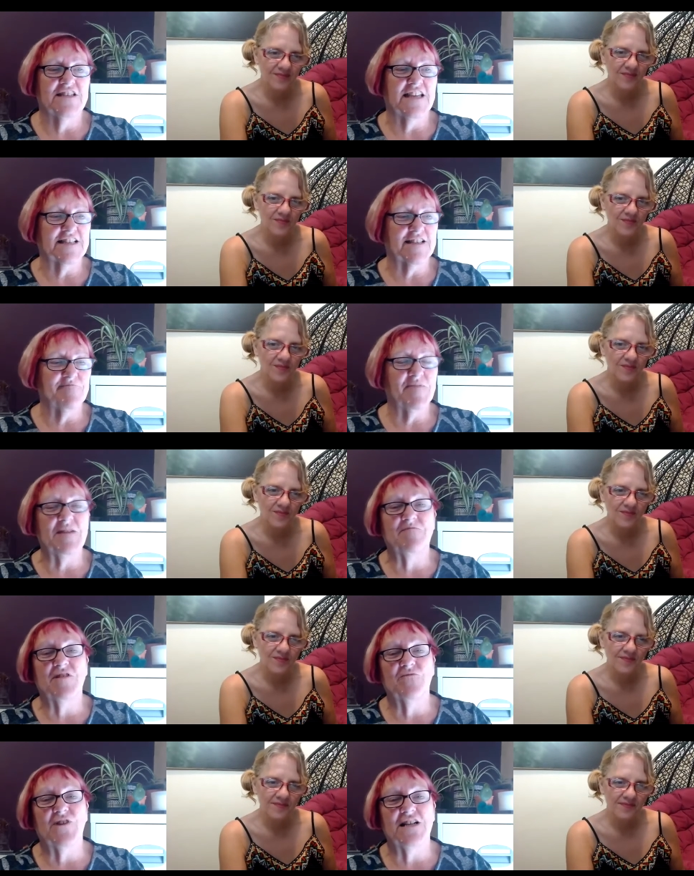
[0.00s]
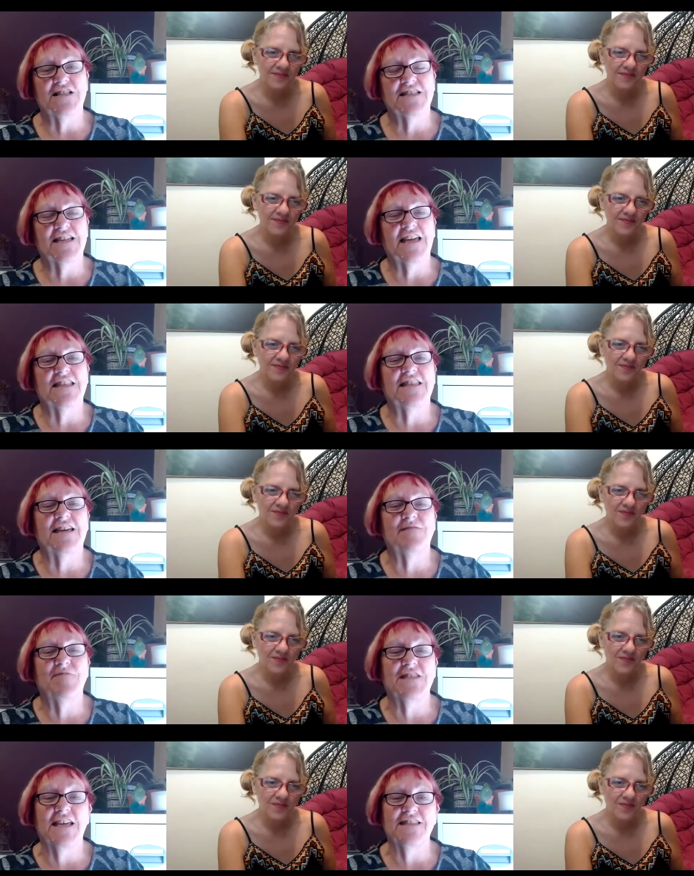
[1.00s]
Speaker 1: it takes some people a while to get there.
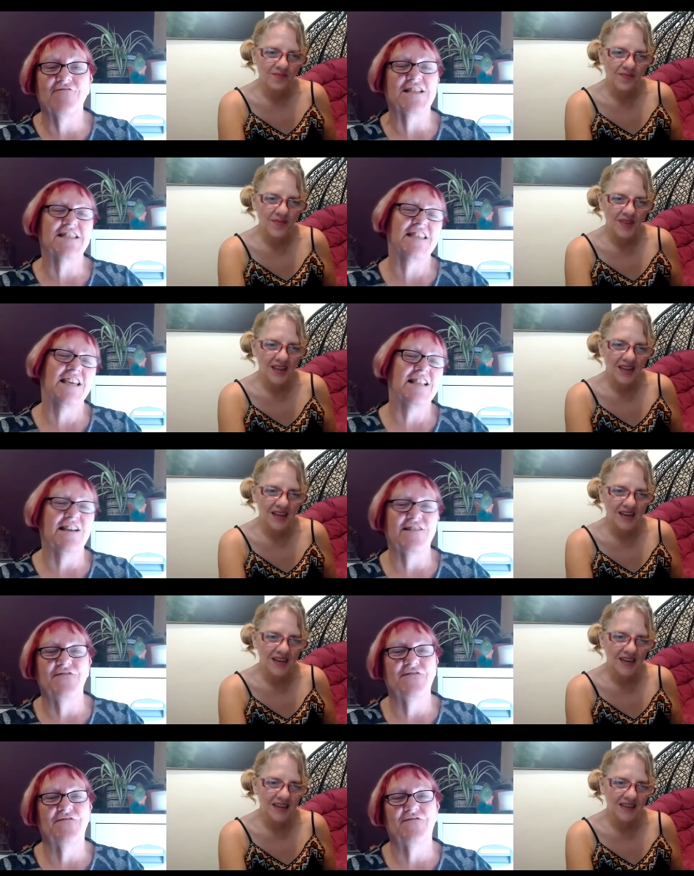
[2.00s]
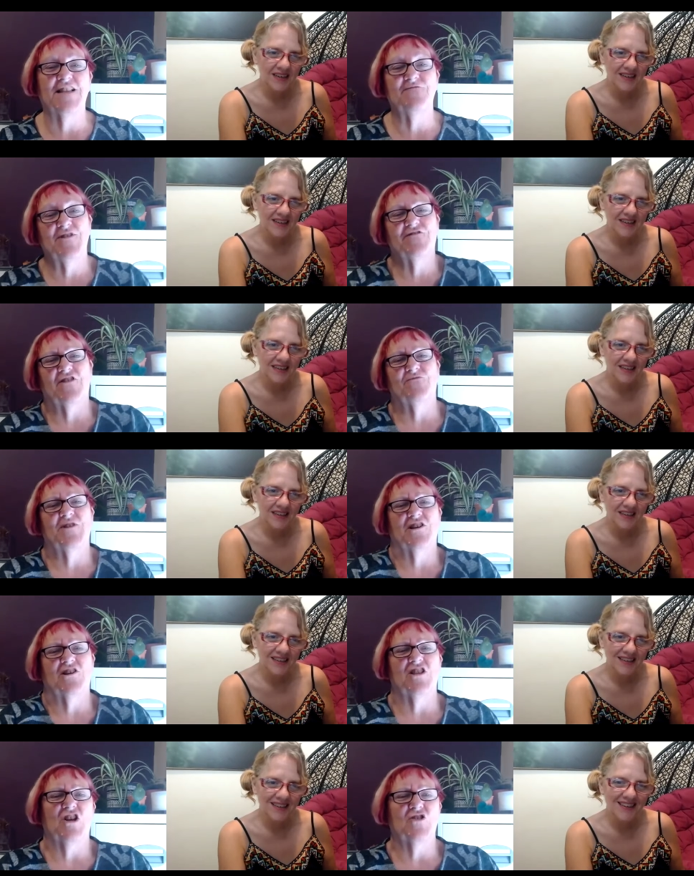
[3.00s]
But then the rest of their life, like we've got, we
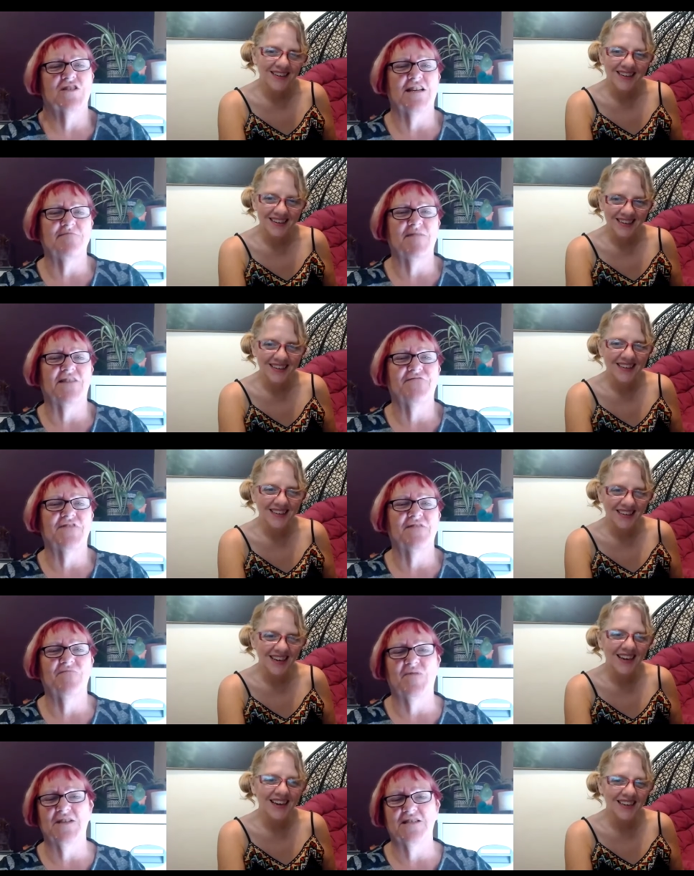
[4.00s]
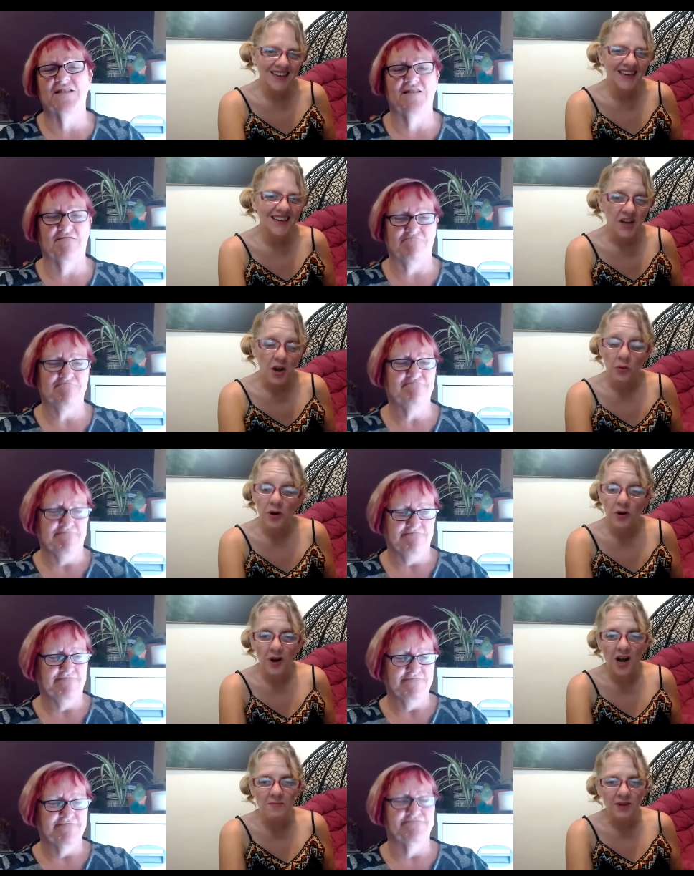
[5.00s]
got a long time left, haven't we? Yeah, so. yeah.
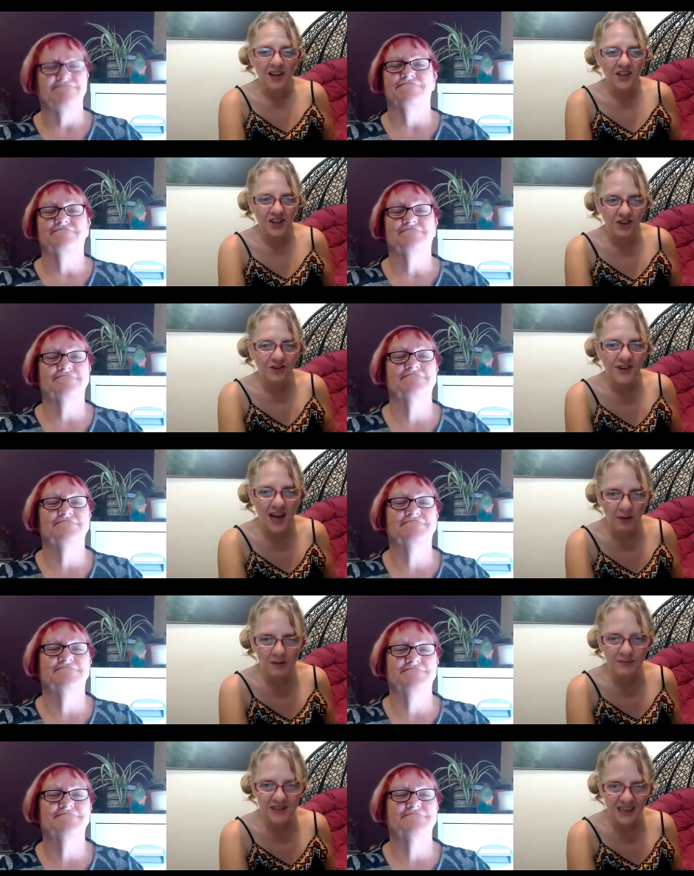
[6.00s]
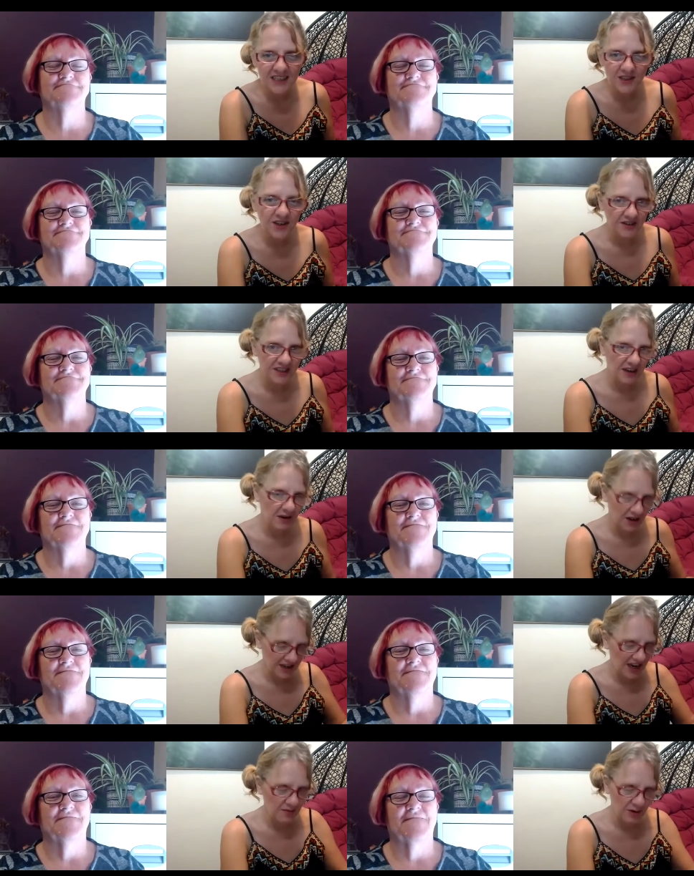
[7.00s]
Speaker 2: Well, I'm like you now. I'm des not de-
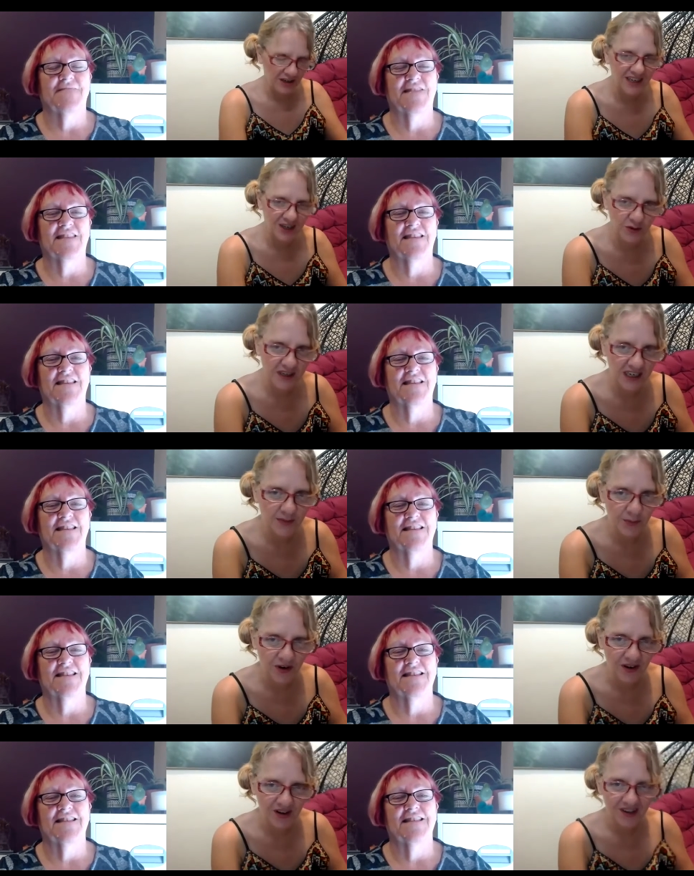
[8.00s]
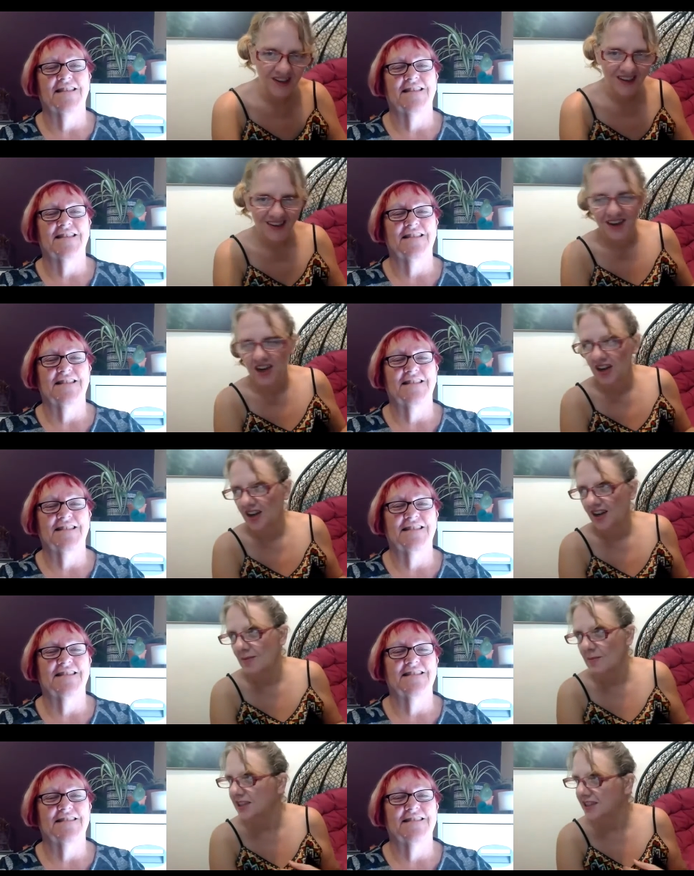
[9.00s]
okay. I'm not saying you're desperate.
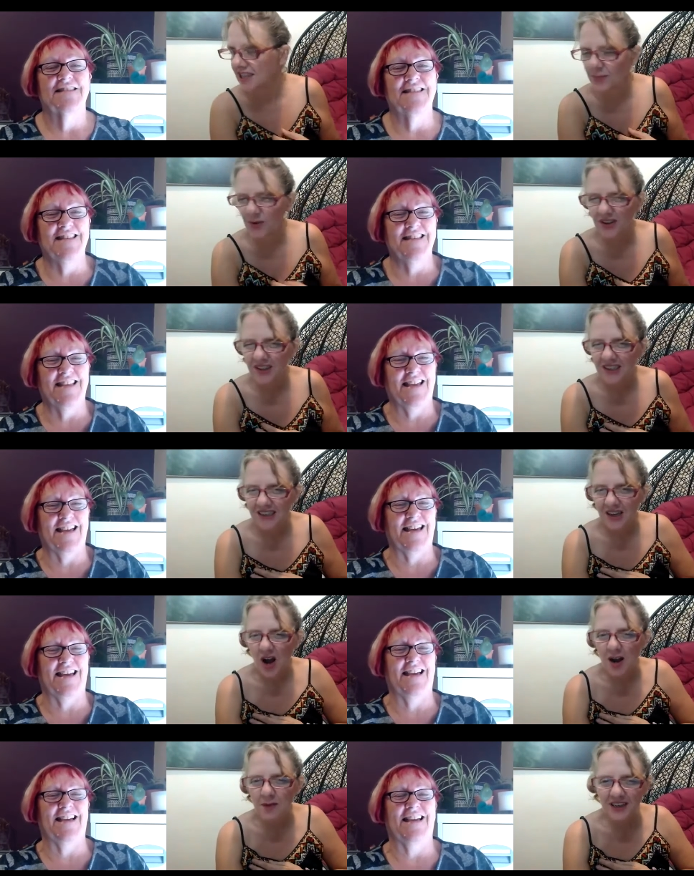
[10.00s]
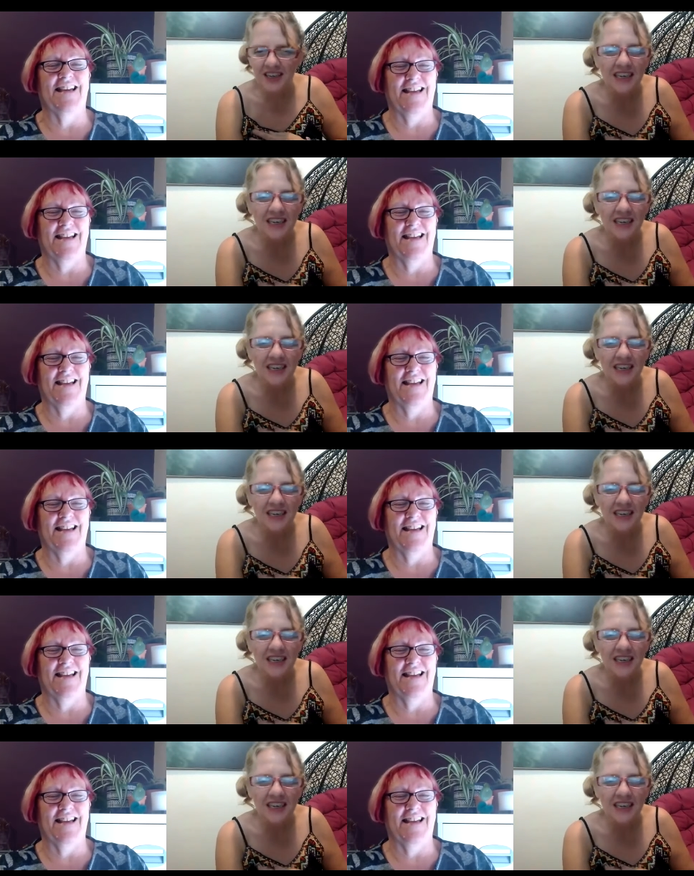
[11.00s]
Am I desperate? I'm